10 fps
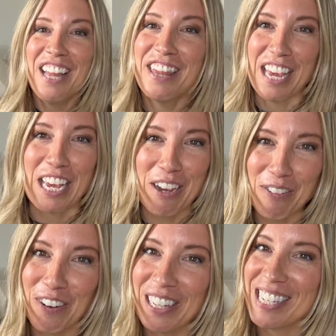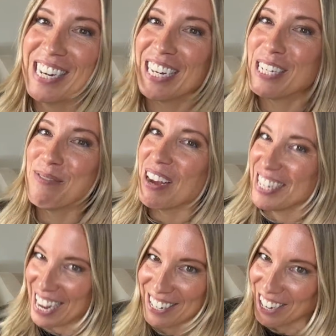Thank you for listening to my
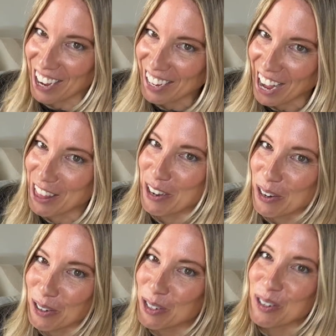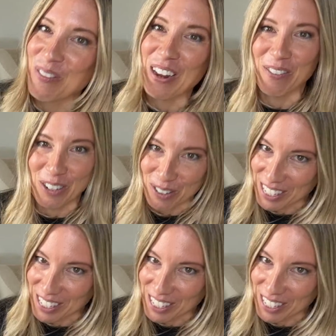TED Talk on the Nordstrom anniversary